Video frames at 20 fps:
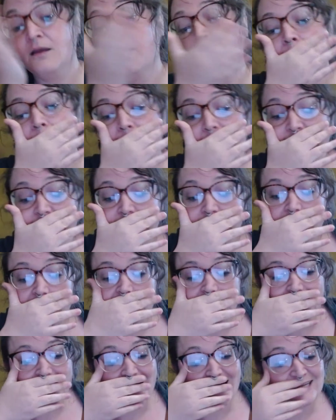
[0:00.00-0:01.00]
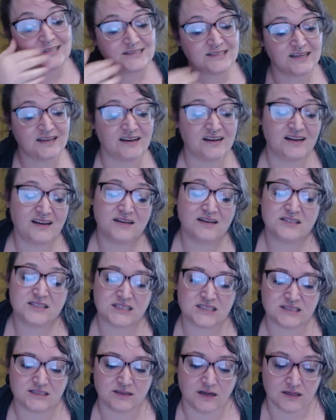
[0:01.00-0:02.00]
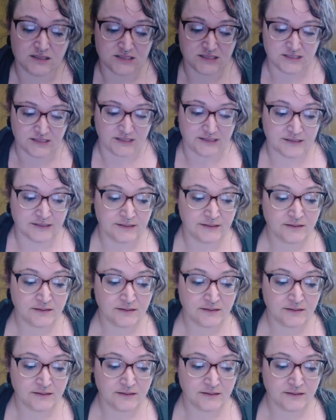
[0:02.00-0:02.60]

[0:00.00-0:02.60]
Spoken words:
Well, that's called gaslighting, and it's exhausting.